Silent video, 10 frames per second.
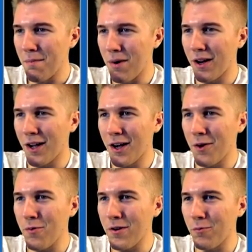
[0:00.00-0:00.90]
but
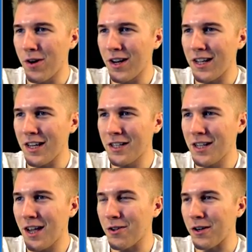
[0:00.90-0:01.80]
uh, we, we're going to get it
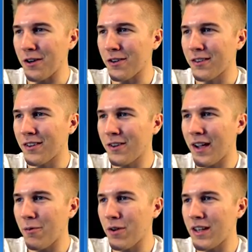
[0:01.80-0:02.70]
together here.
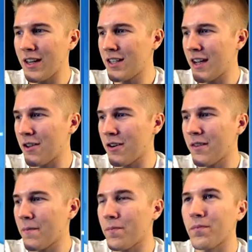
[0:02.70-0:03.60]
Okay, we're going to get it together.
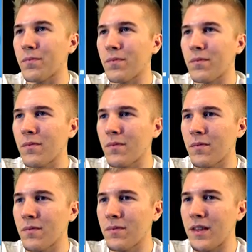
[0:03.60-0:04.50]

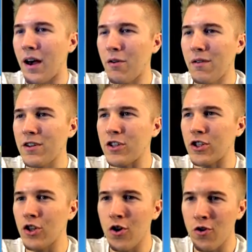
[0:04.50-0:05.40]
Now, I don't have any
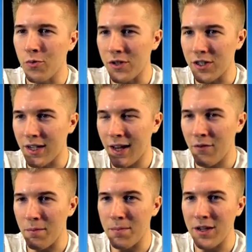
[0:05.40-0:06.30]
stone, which is kind
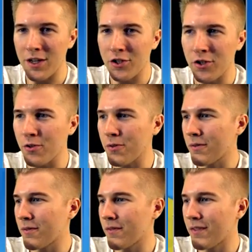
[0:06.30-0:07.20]
of a big issue,
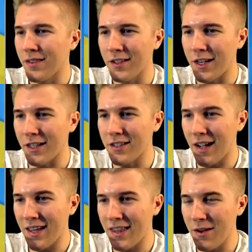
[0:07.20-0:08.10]

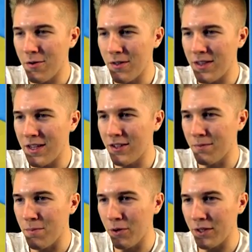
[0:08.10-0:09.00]
because I think
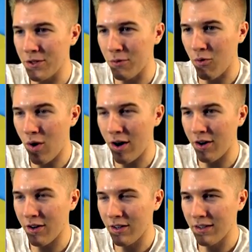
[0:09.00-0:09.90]
these buildings
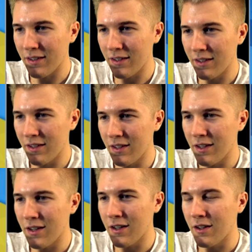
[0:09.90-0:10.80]
require
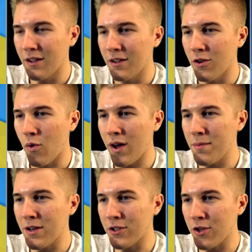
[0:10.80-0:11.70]
quite
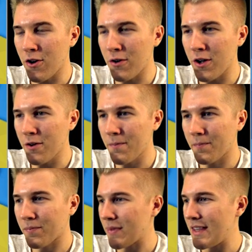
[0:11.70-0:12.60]
a bit of stone, no?
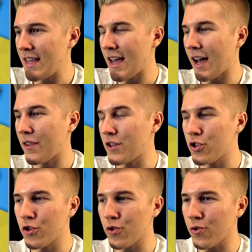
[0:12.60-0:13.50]
Yeah, they
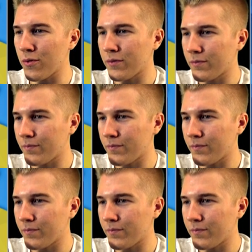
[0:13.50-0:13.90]
do.